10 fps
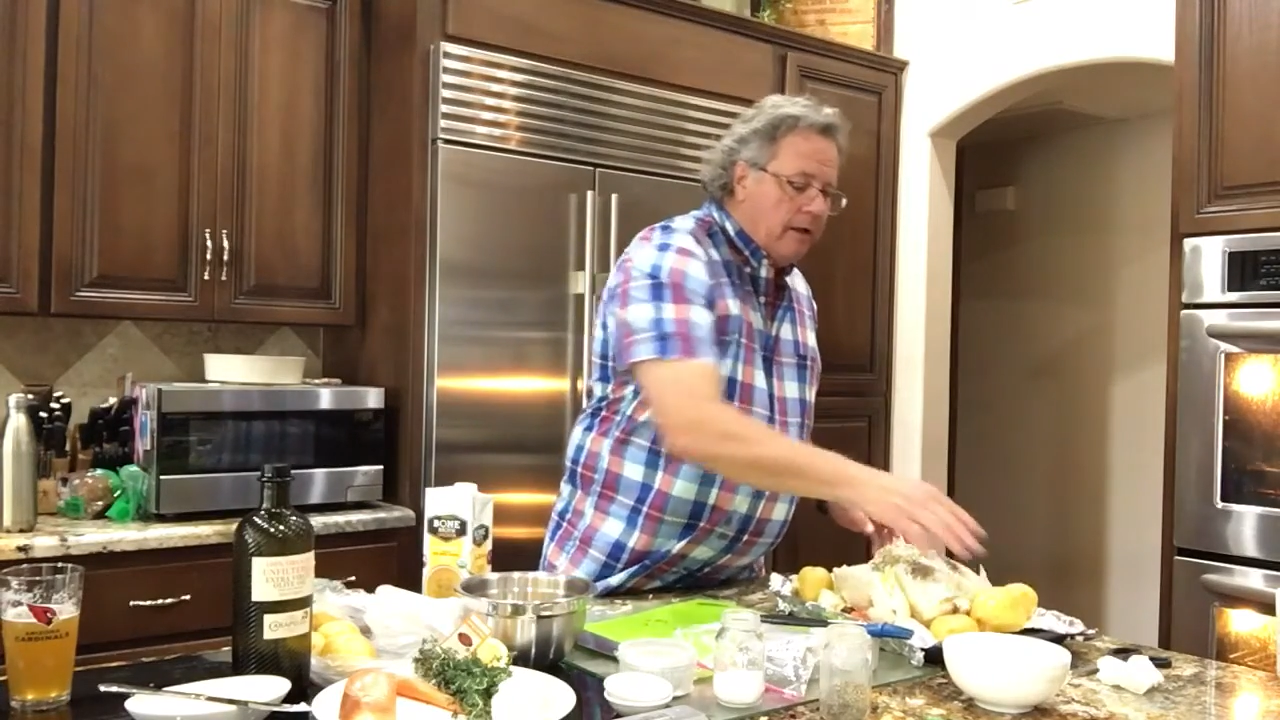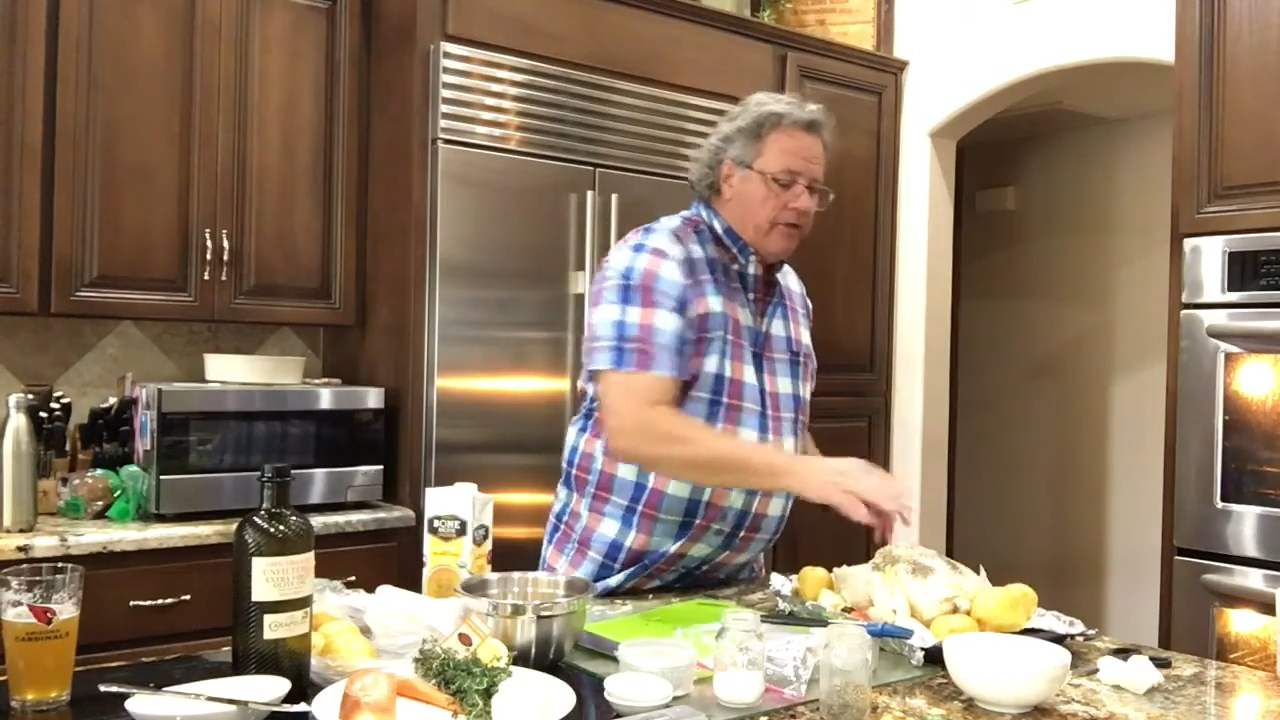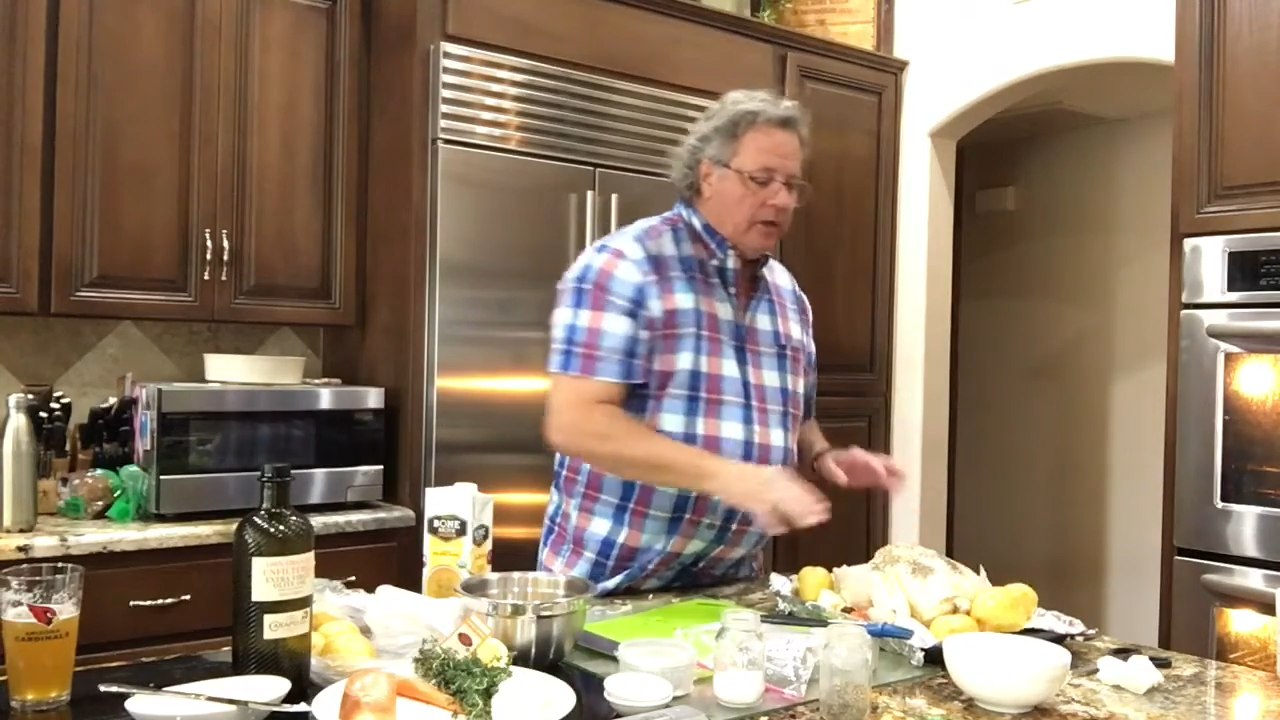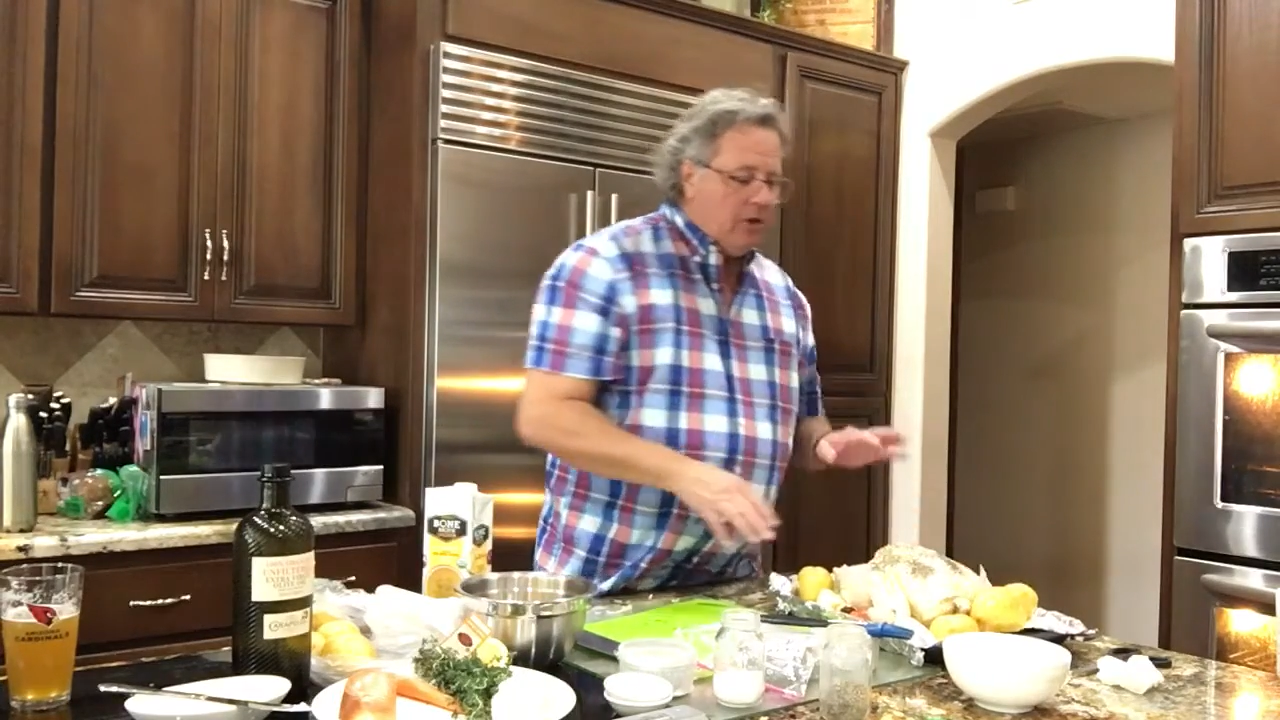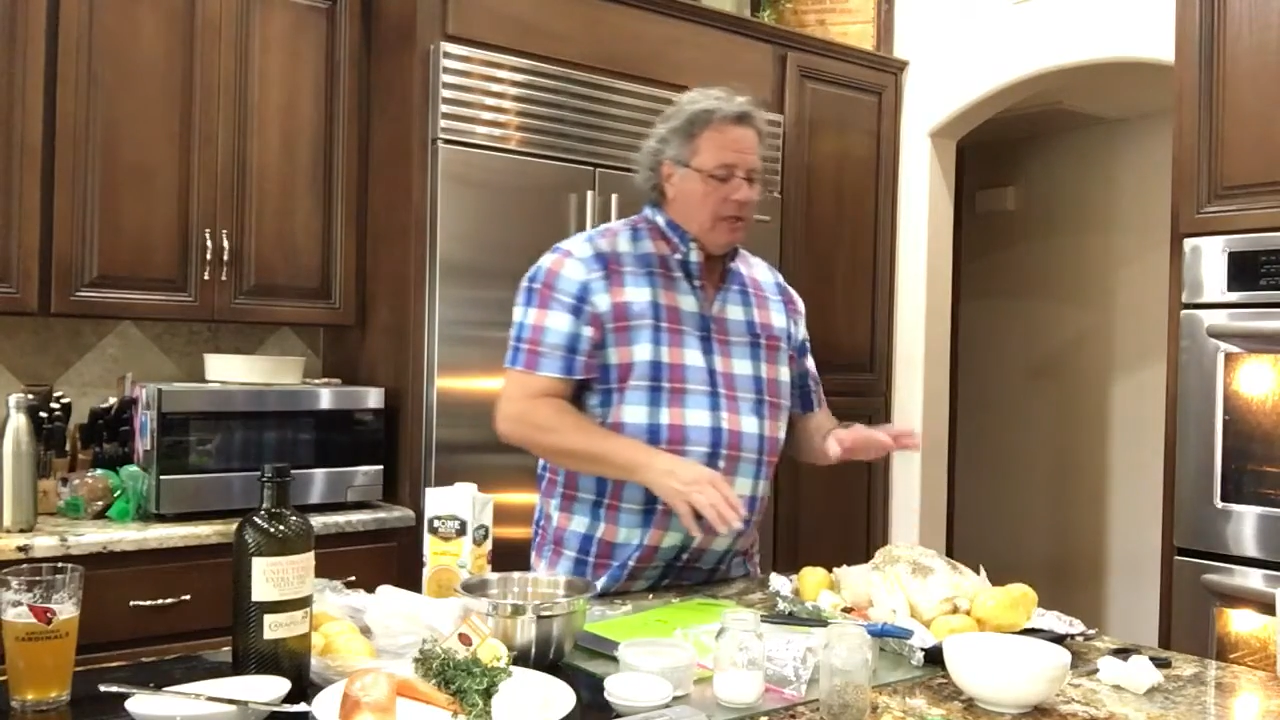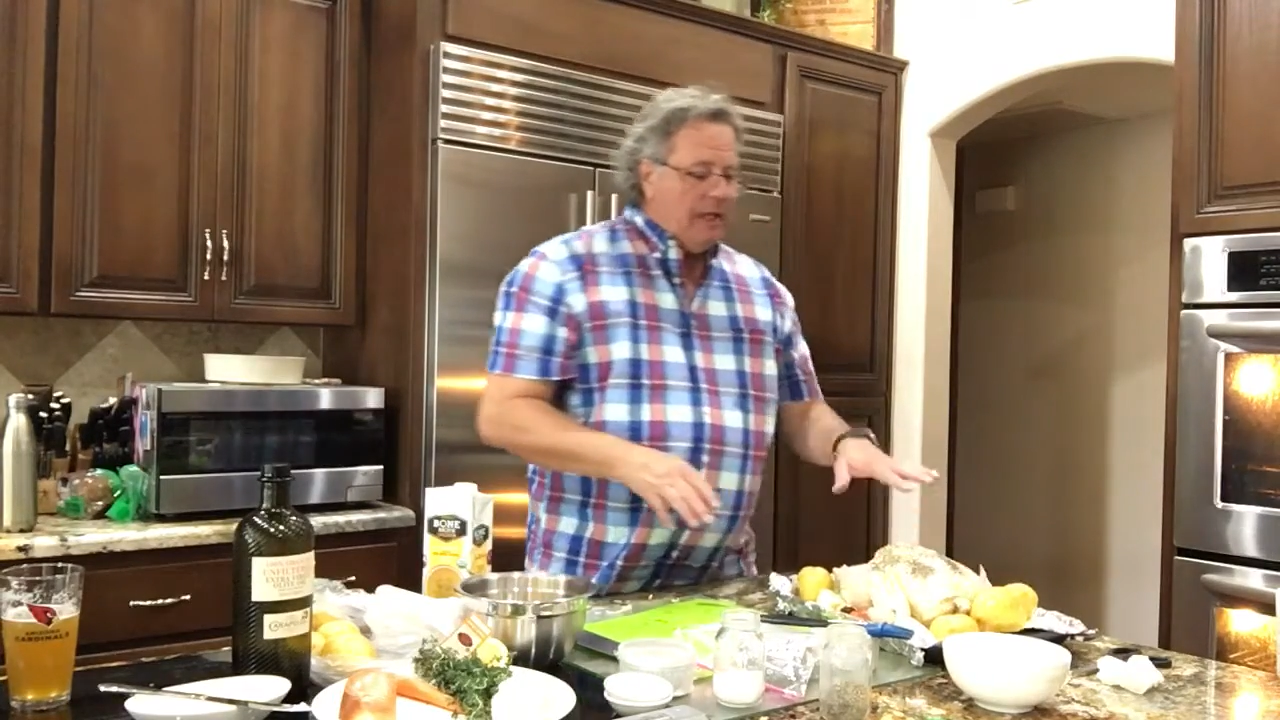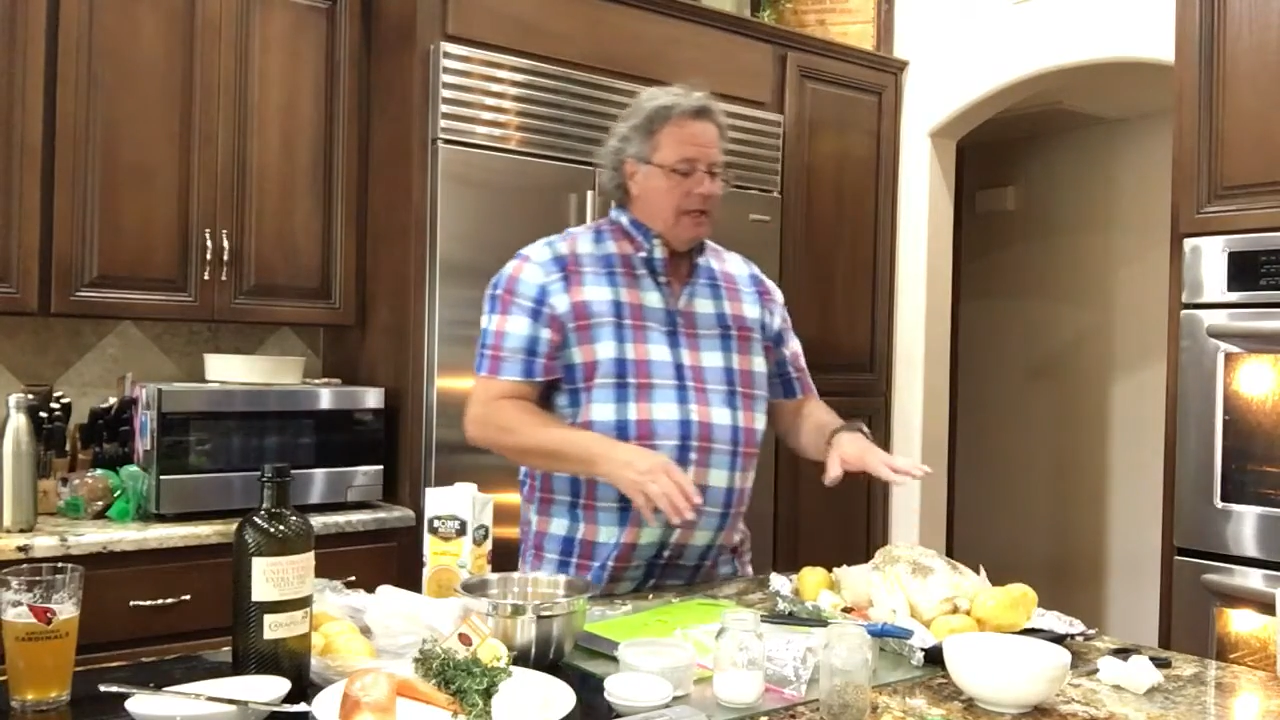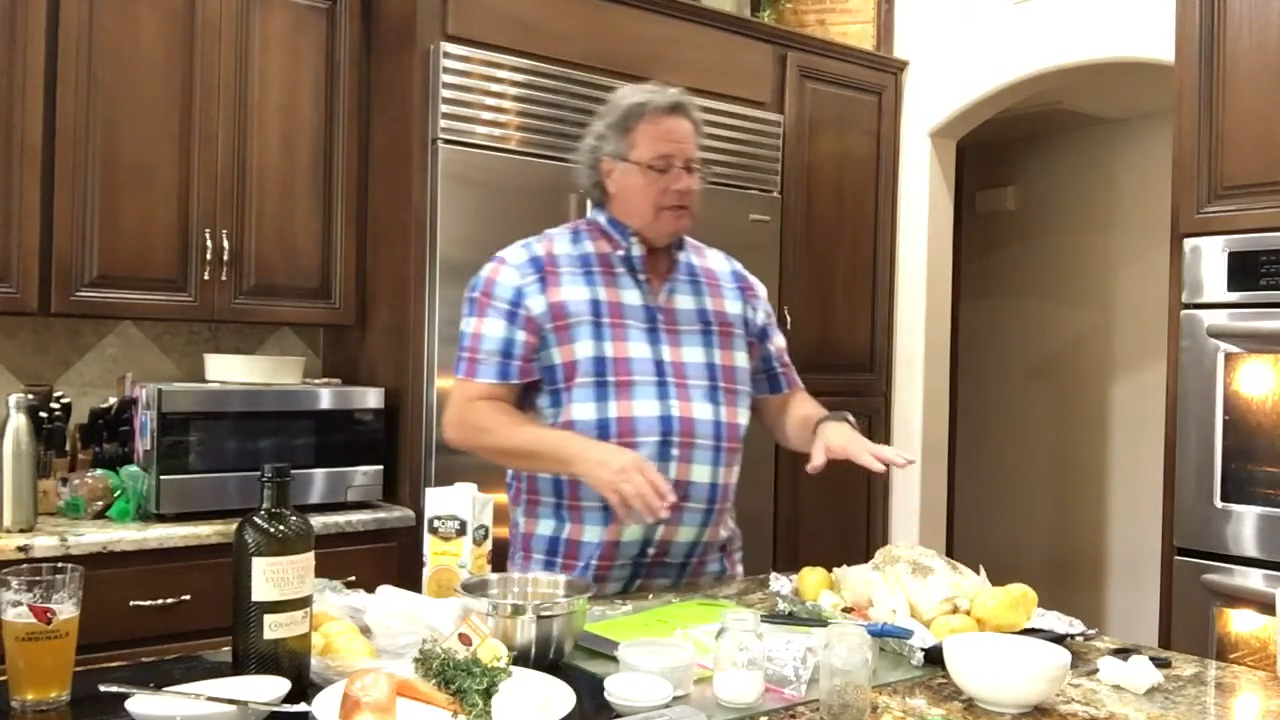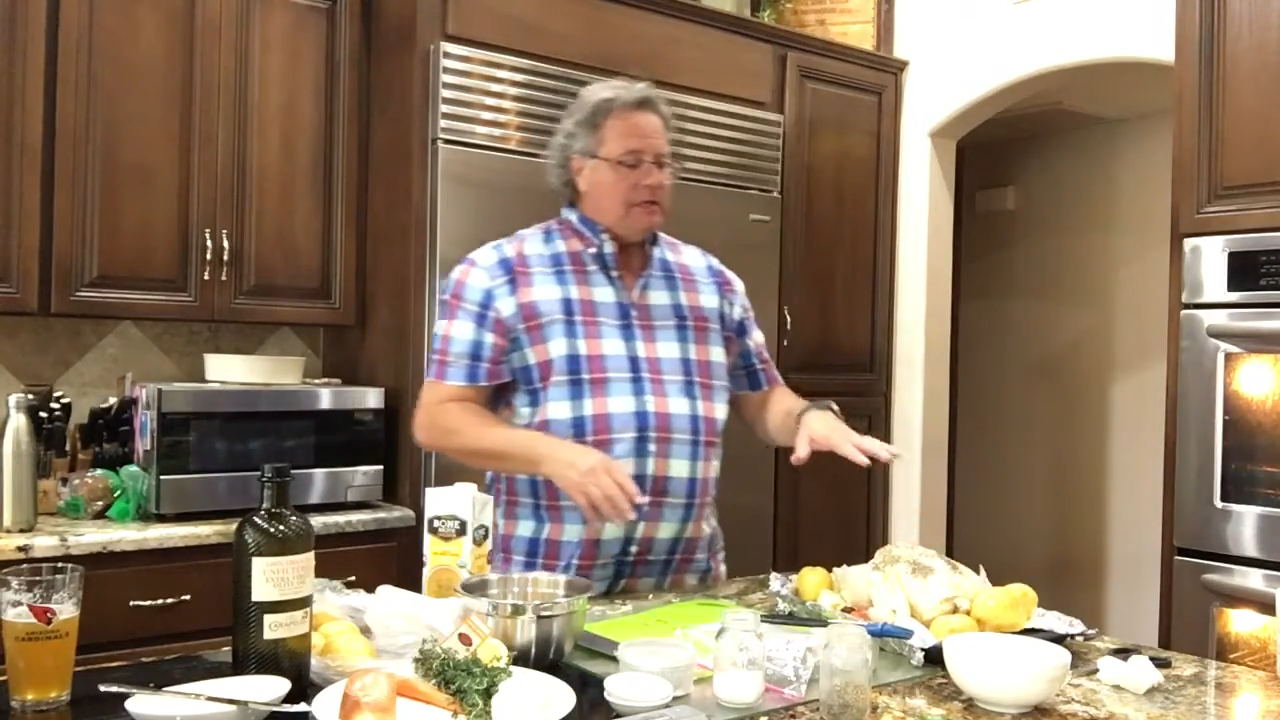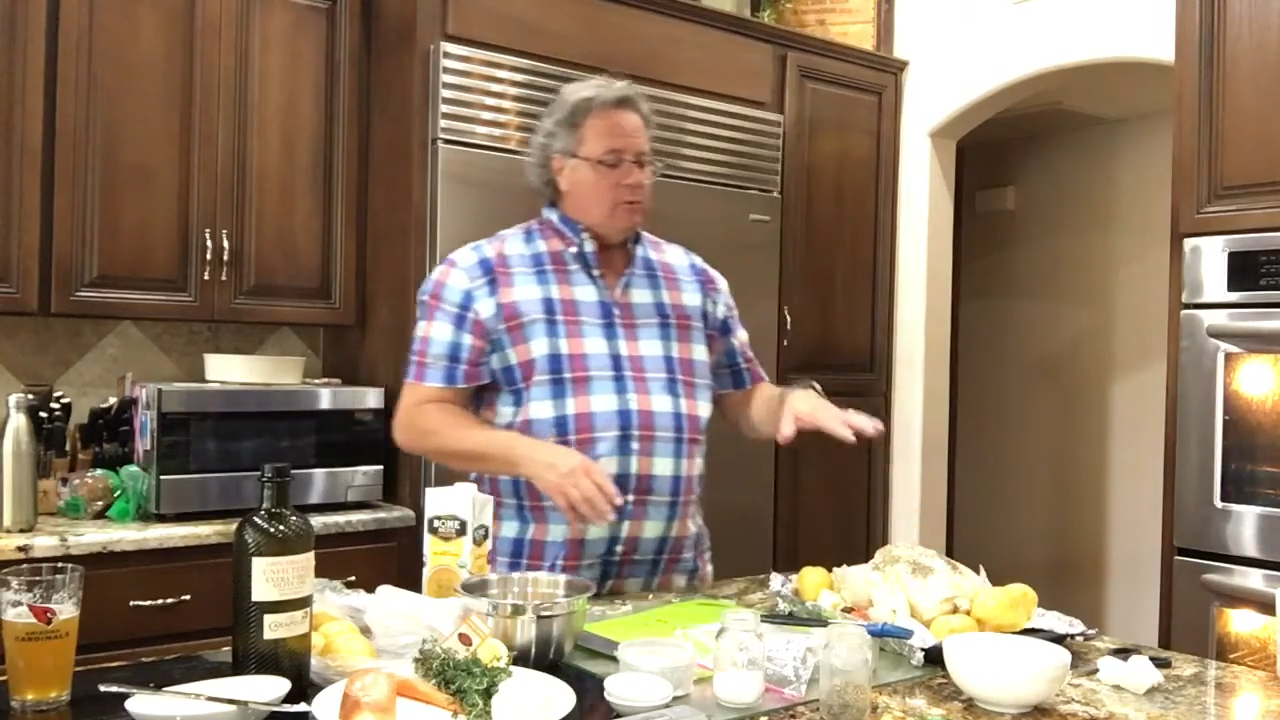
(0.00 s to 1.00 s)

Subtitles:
The other thing is that